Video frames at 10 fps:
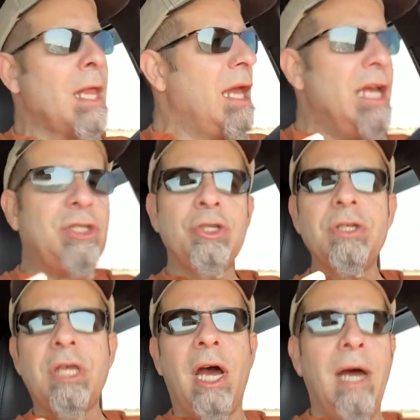It
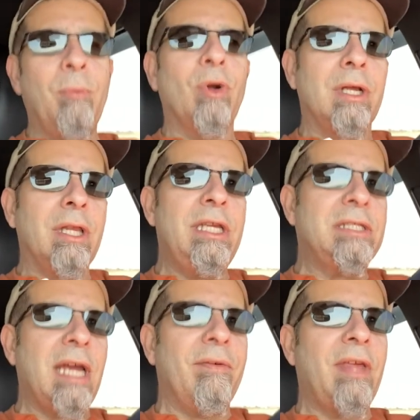should come, or at least
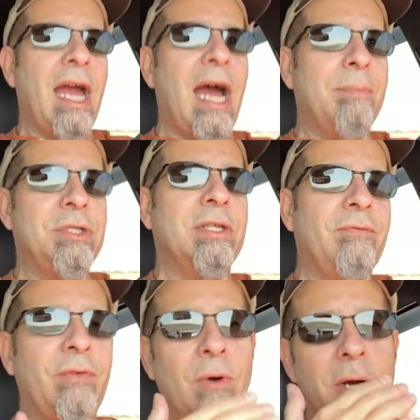have the option
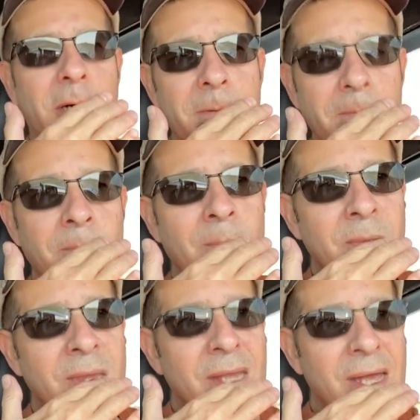for
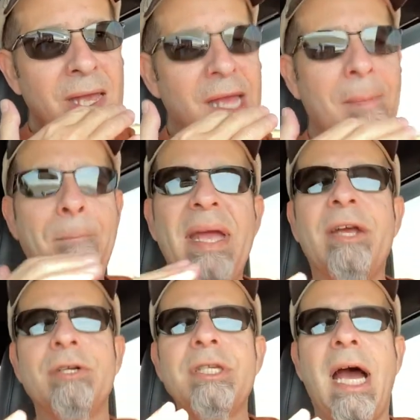
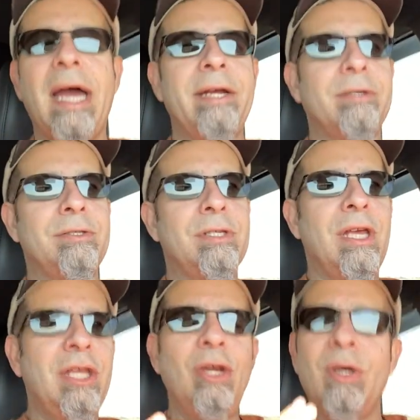bigger tires.
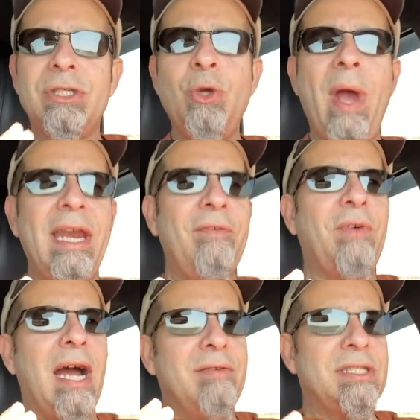You know, a two
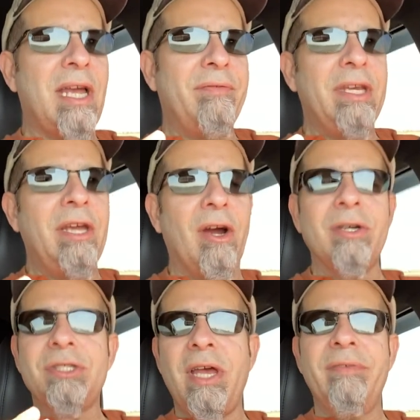eighty-five seventy R
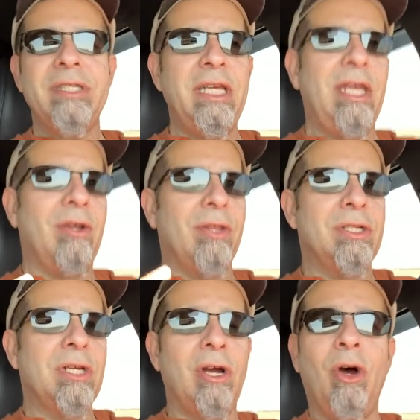seventeen on the
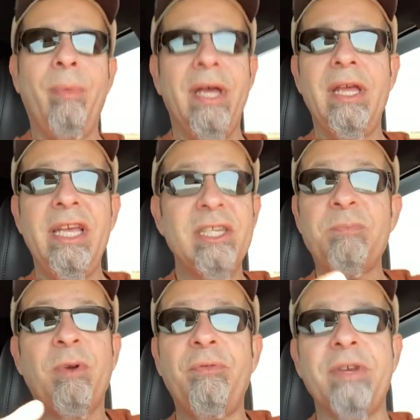Tacoma is
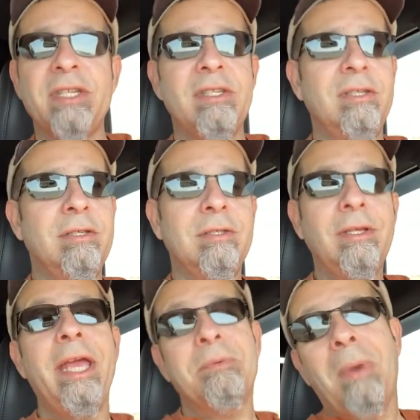perfect,
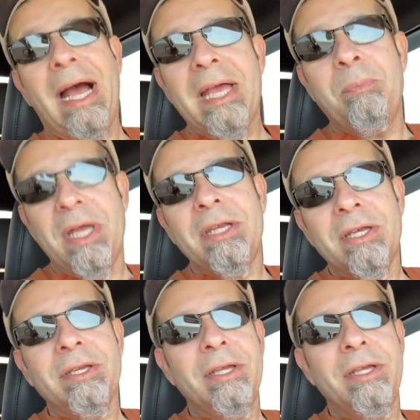in my opinion.